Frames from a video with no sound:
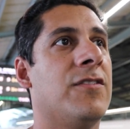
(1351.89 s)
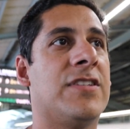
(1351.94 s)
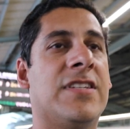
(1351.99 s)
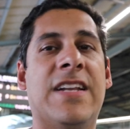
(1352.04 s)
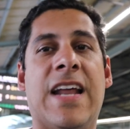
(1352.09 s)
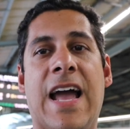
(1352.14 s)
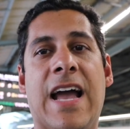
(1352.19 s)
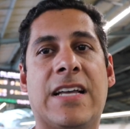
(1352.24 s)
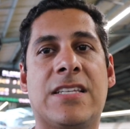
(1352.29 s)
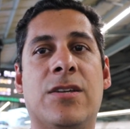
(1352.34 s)

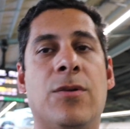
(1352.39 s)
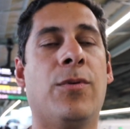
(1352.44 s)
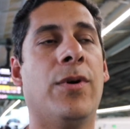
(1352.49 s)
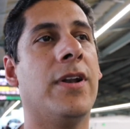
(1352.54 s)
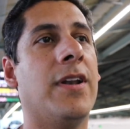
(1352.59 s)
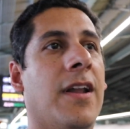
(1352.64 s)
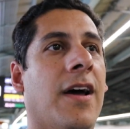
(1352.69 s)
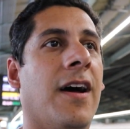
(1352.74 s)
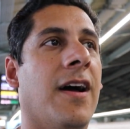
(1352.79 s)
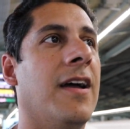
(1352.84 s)
snacks and
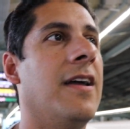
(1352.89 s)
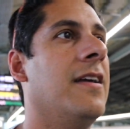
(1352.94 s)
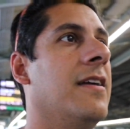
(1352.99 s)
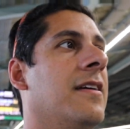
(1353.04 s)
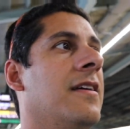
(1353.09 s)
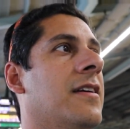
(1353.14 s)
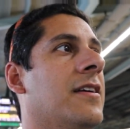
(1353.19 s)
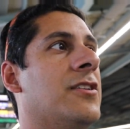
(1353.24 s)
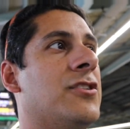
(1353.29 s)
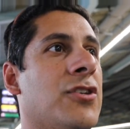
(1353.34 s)
whatnot,
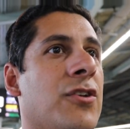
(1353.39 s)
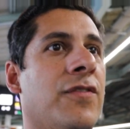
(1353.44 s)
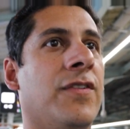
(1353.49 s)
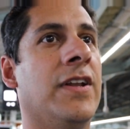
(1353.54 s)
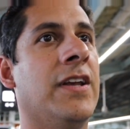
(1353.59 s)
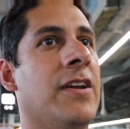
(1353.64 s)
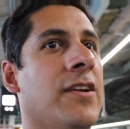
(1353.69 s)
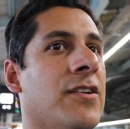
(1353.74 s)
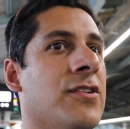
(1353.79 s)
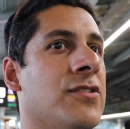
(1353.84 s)
and
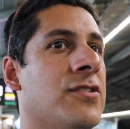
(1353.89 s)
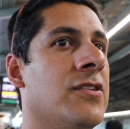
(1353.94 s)
souvenirs,